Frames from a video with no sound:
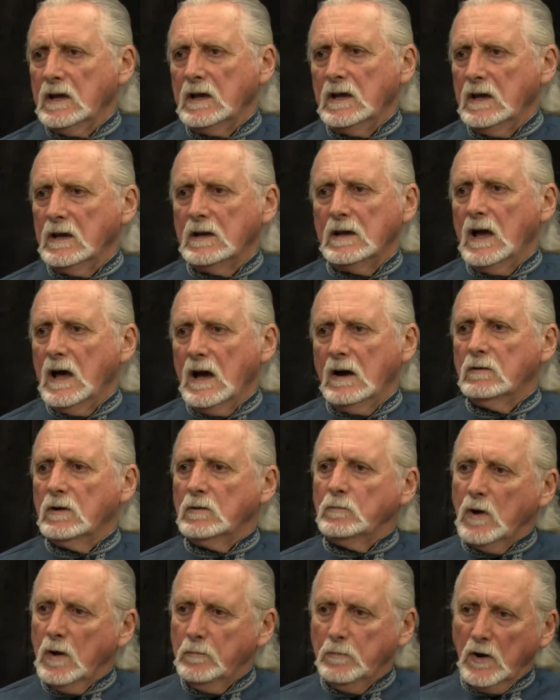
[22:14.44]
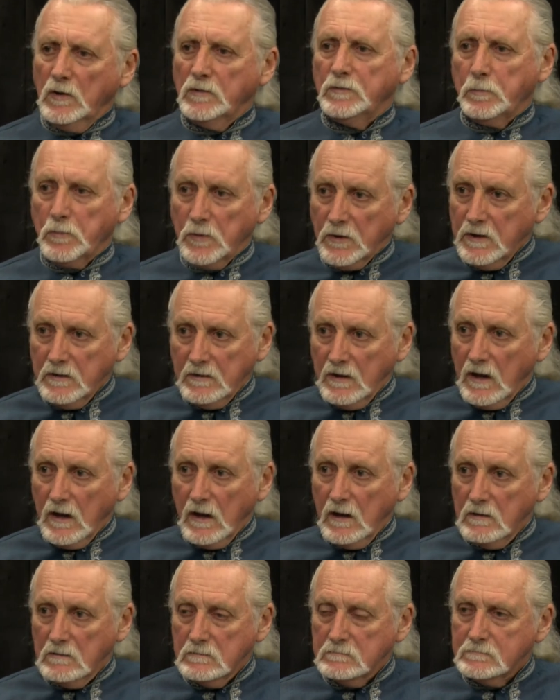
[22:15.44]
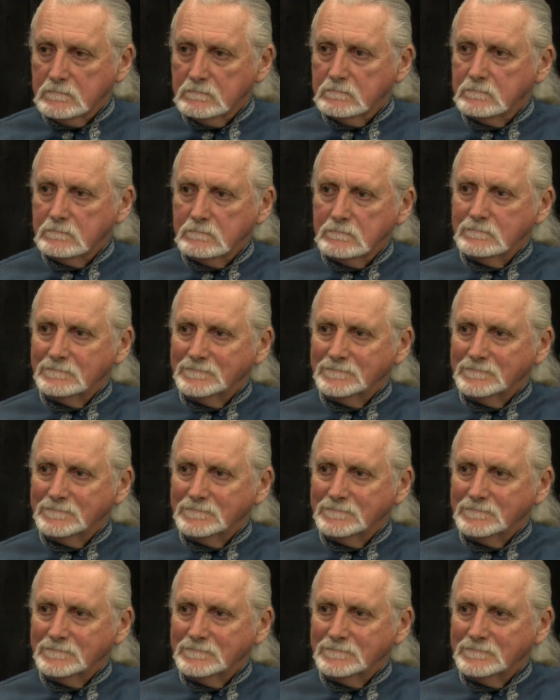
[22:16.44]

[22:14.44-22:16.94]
here now and we're both breathing. Uh-huh.